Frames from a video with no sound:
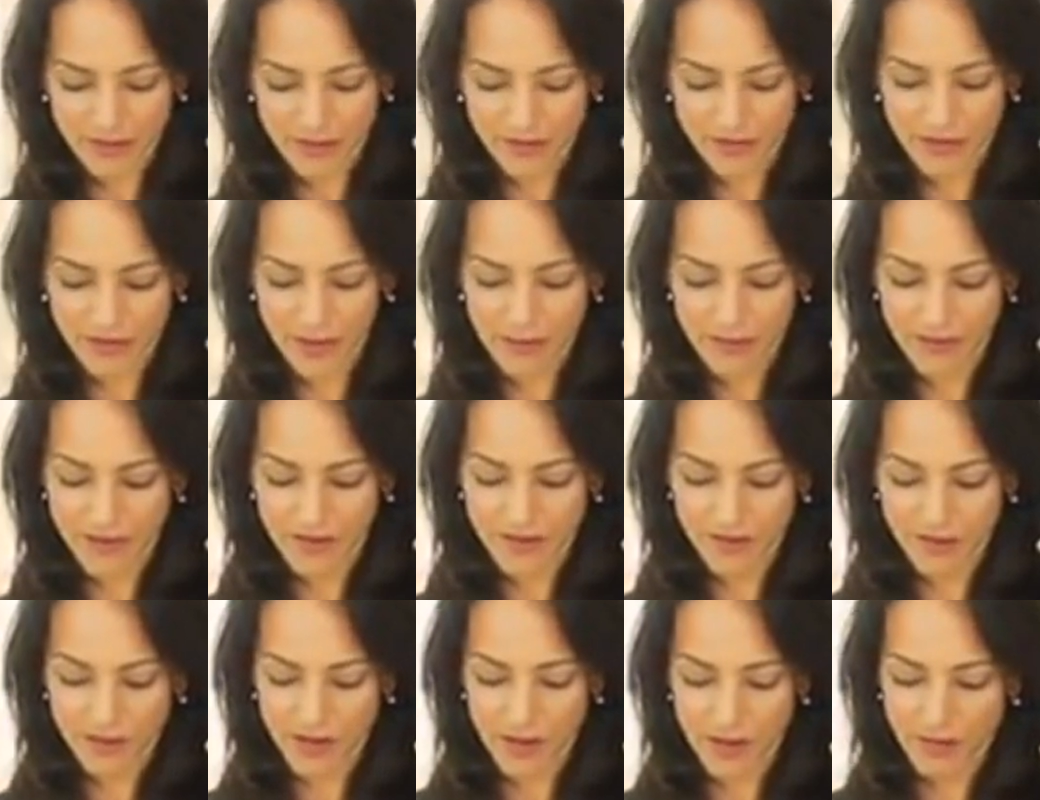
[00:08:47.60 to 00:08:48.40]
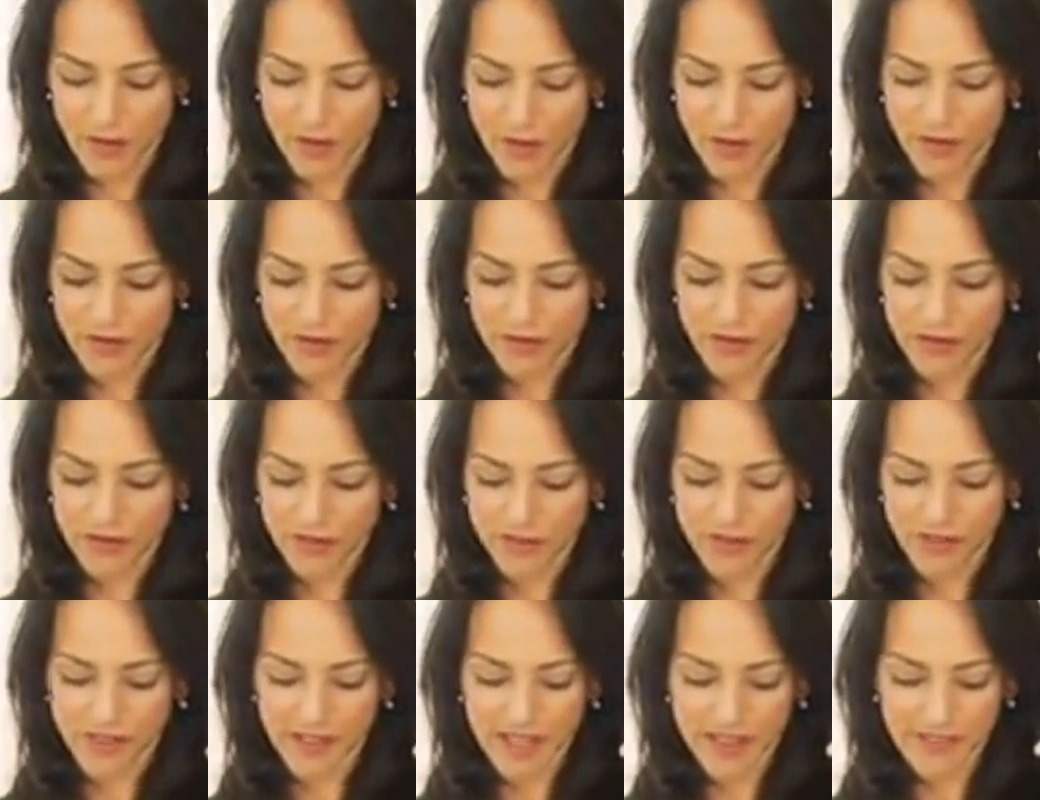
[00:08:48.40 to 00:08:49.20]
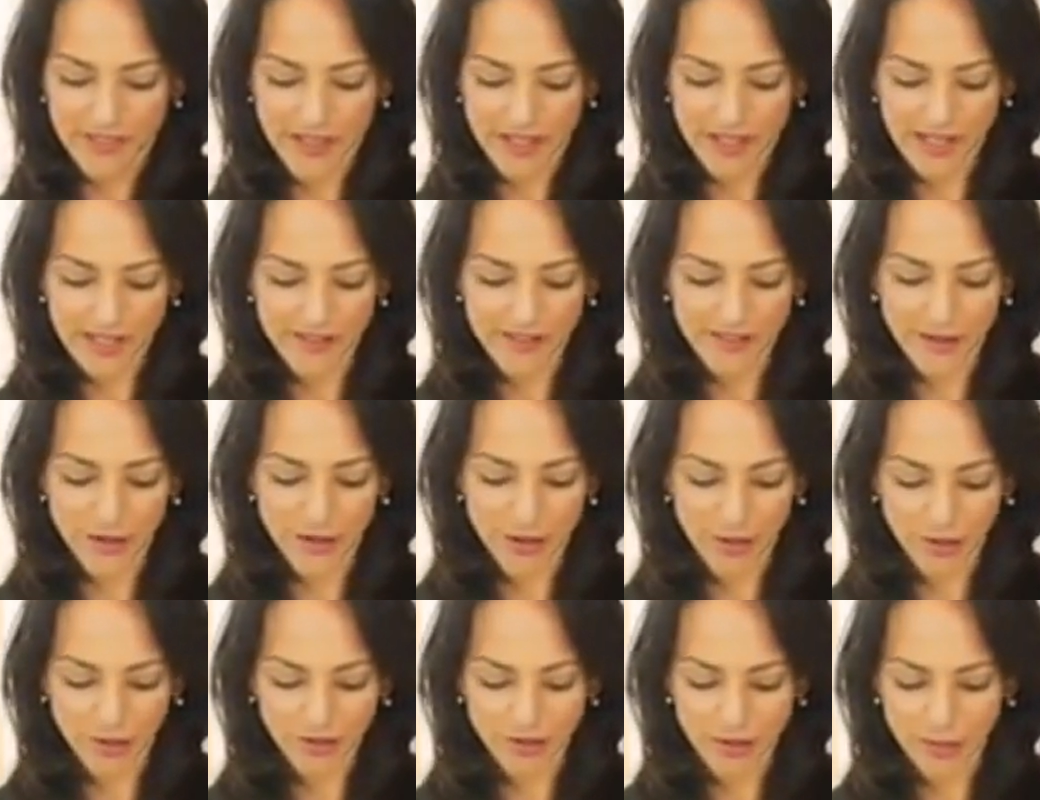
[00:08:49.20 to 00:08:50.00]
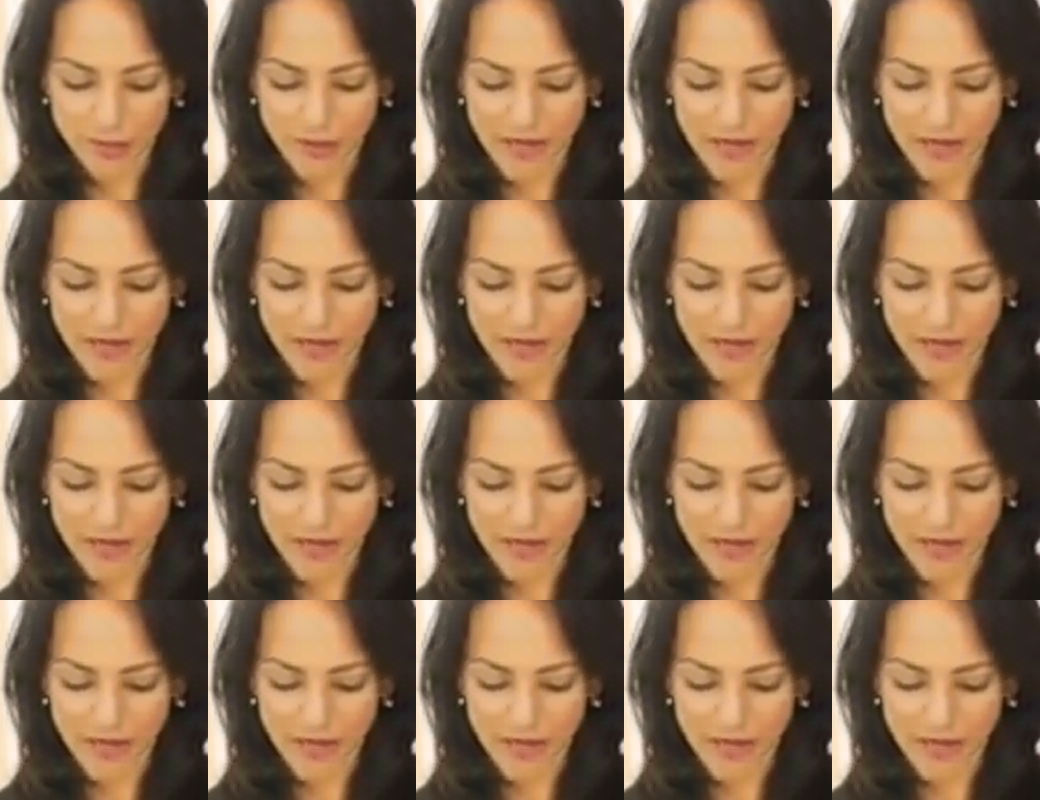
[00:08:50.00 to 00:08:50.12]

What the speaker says: flip this crepe over so they get the nice golden